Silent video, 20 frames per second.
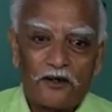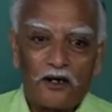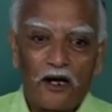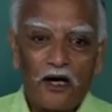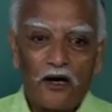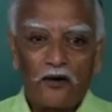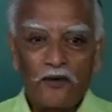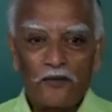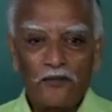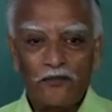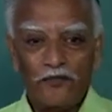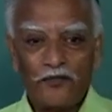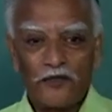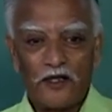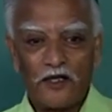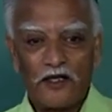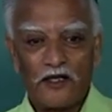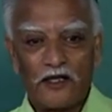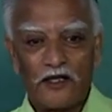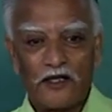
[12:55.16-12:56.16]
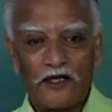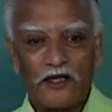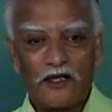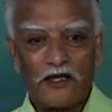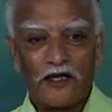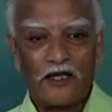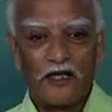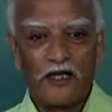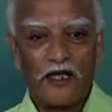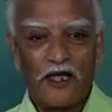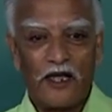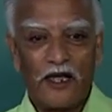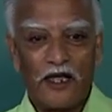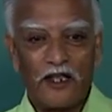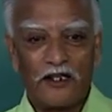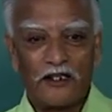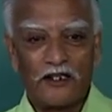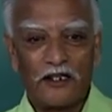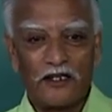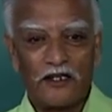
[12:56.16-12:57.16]
Now,
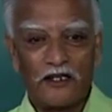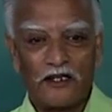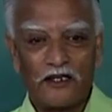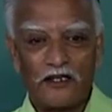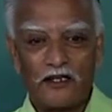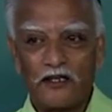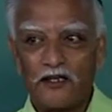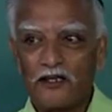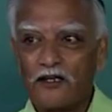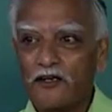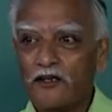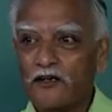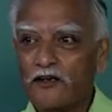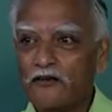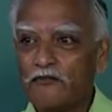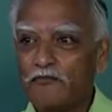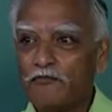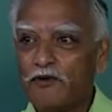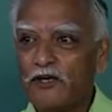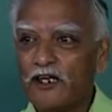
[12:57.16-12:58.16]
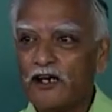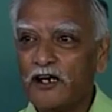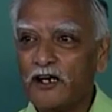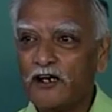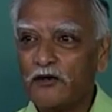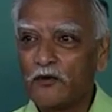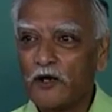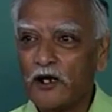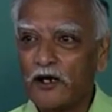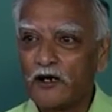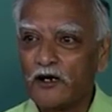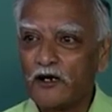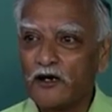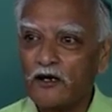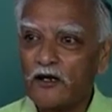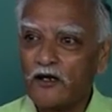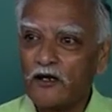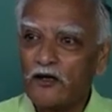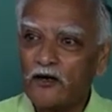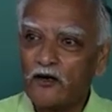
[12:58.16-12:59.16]
in the period when
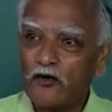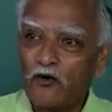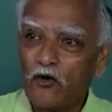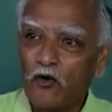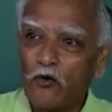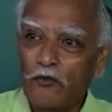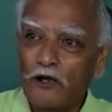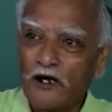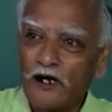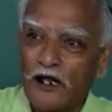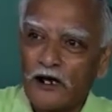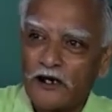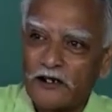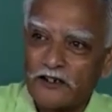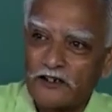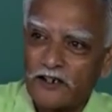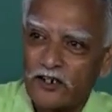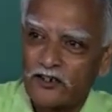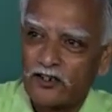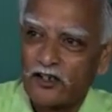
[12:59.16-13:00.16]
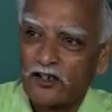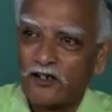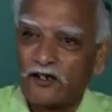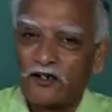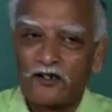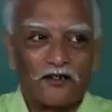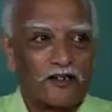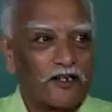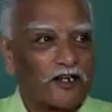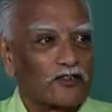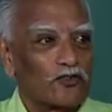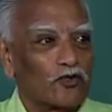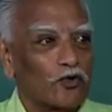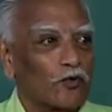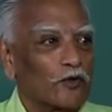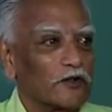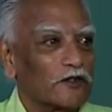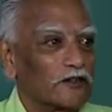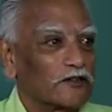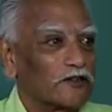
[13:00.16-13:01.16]
Roman annexation takes
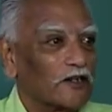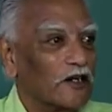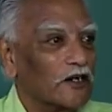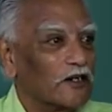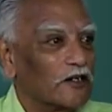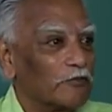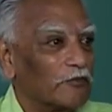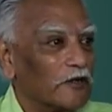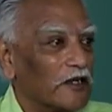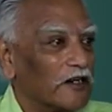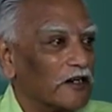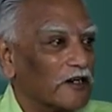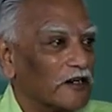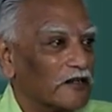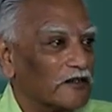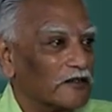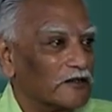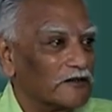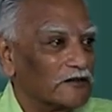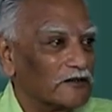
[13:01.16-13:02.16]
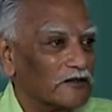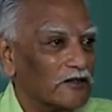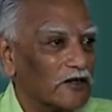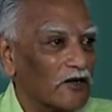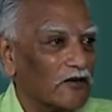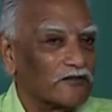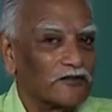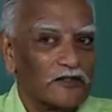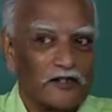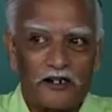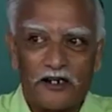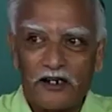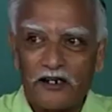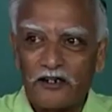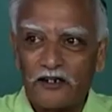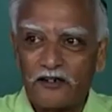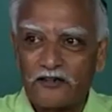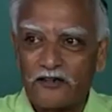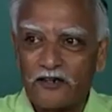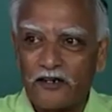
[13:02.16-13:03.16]
over, the third period of the Greek
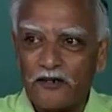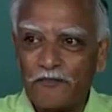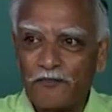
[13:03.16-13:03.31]
history,